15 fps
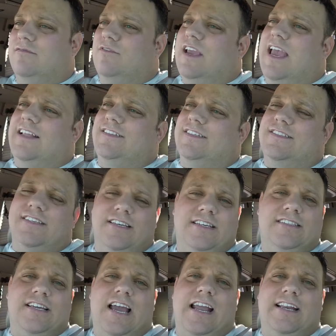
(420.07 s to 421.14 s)
We had just a
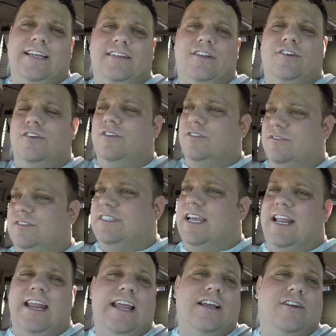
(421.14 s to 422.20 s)
tiny little
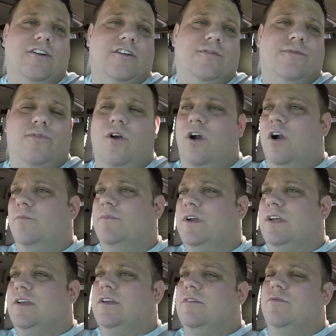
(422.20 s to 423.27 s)
10-acre farm
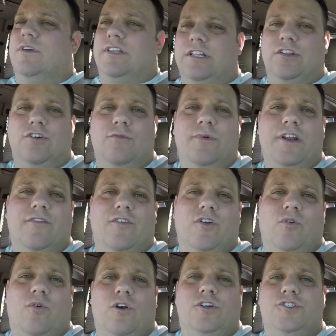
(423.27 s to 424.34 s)
with a little bit of an
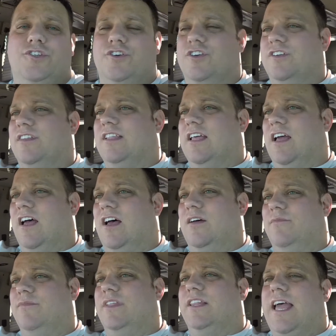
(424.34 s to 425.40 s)
orchard.
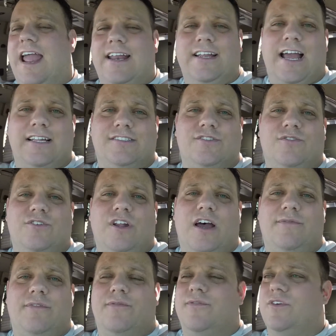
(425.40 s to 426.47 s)
The land got sold
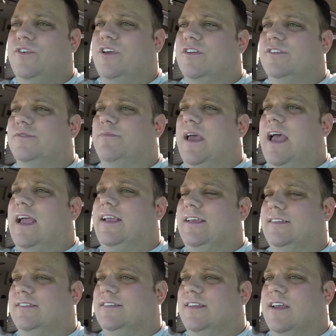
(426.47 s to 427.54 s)
off a few years back
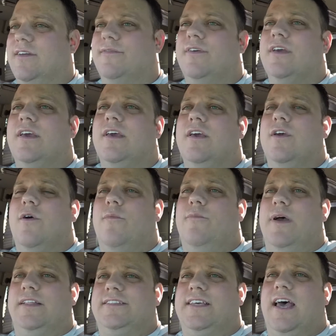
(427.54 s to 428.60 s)
and stuff,
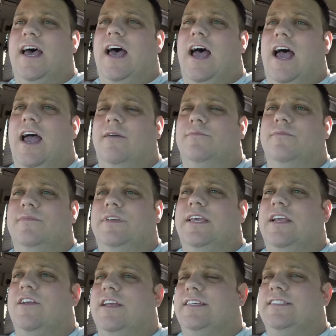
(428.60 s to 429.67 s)
but I'm
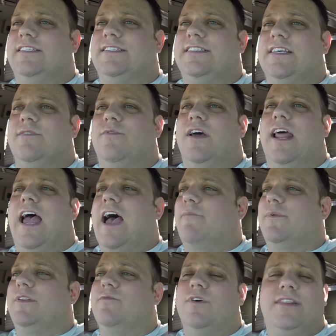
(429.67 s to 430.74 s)
curious to see what
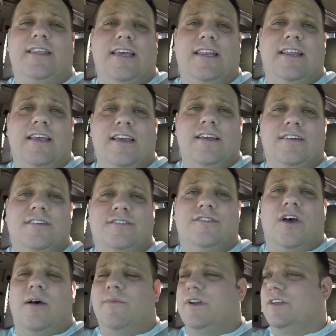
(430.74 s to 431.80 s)
happened with it, so
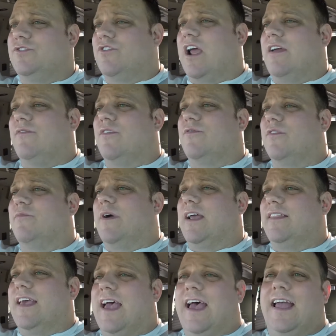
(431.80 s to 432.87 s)
I'm gonna drive over by
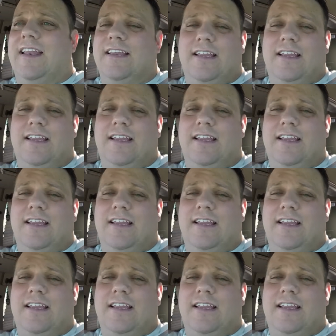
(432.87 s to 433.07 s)
that.